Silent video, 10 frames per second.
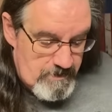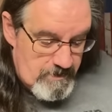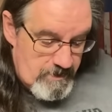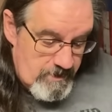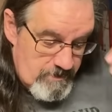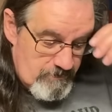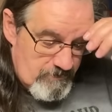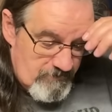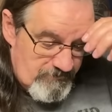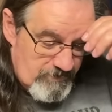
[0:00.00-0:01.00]
Either
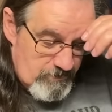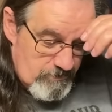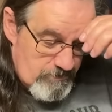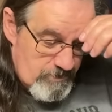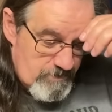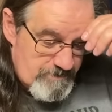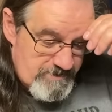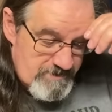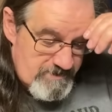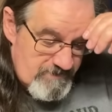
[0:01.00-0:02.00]
of two groups,
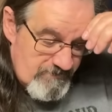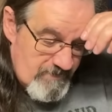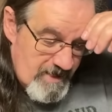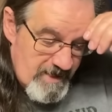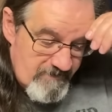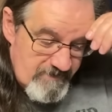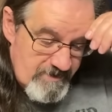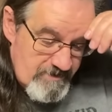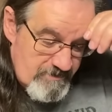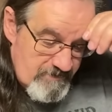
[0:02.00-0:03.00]
this is 5,
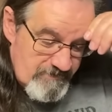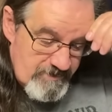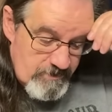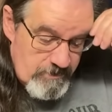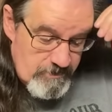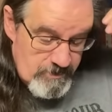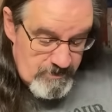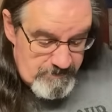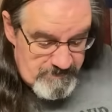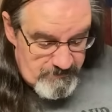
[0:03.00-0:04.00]
either of two
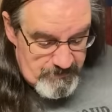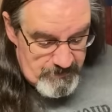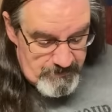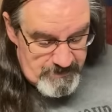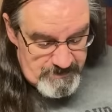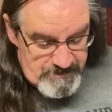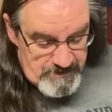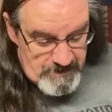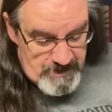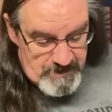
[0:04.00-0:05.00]
groups of buildings
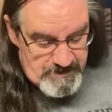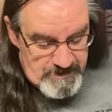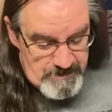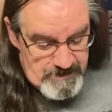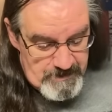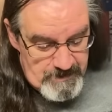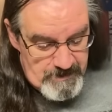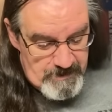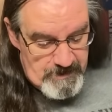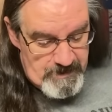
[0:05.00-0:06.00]
in London.
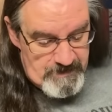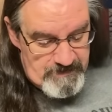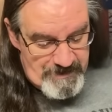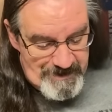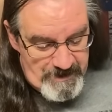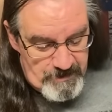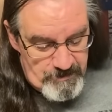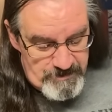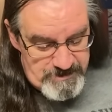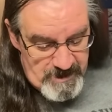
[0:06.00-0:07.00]
The
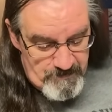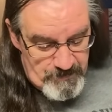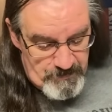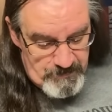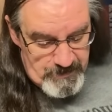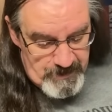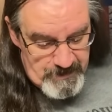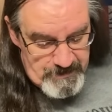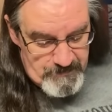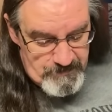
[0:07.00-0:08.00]
inner temple
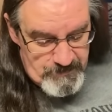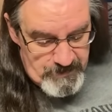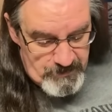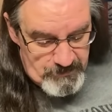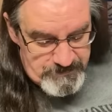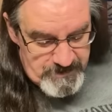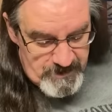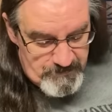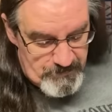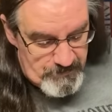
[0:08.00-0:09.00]
and the middle
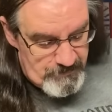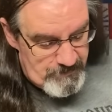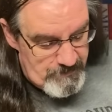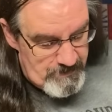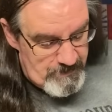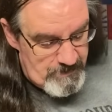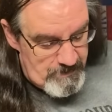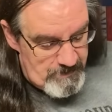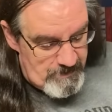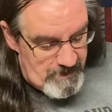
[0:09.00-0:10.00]
temple
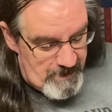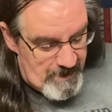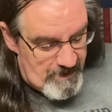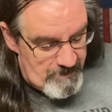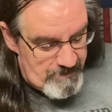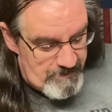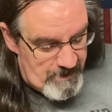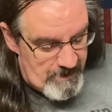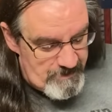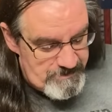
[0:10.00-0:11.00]
that
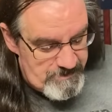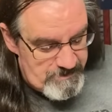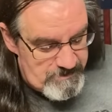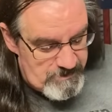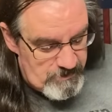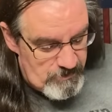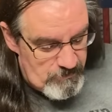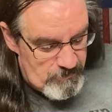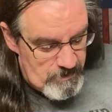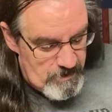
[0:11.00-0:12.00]
houses
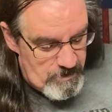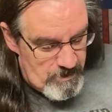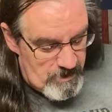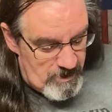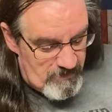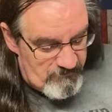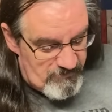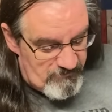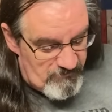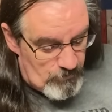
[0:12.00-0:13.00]
2 of
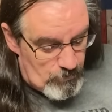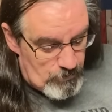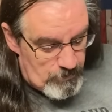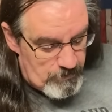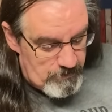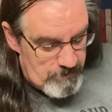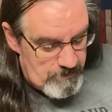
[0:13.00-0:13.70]
the 4